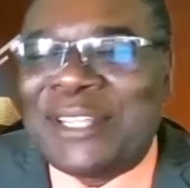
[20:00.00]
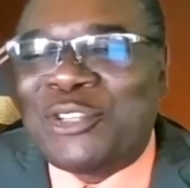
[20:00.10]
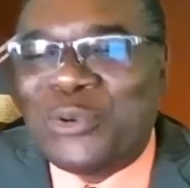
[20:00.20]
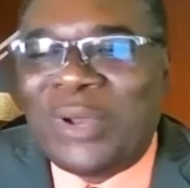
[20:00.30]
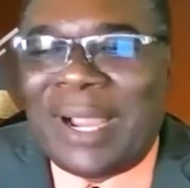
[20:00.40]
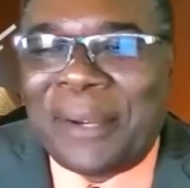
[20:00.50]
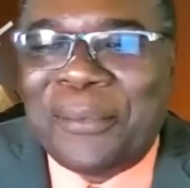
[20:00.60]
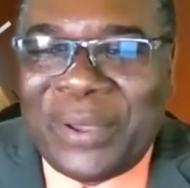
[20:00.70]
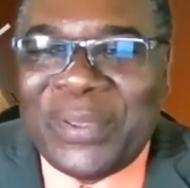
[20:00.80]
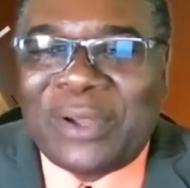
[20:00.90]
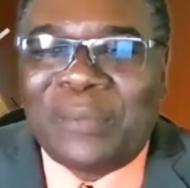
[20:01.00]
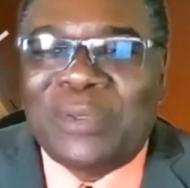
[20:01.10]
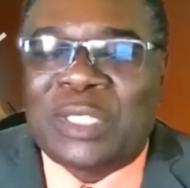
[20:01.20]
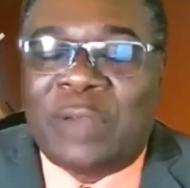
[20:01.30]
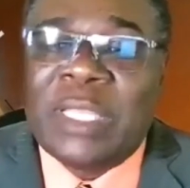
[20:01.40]
the attitude when
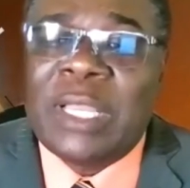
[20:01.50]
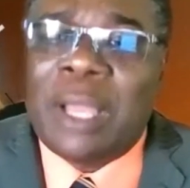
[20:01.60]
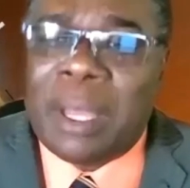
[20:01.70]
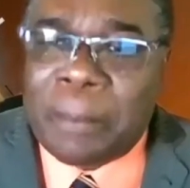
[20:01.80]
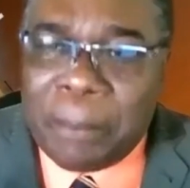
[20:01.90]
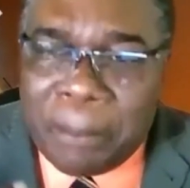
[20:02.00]
we come to serve it.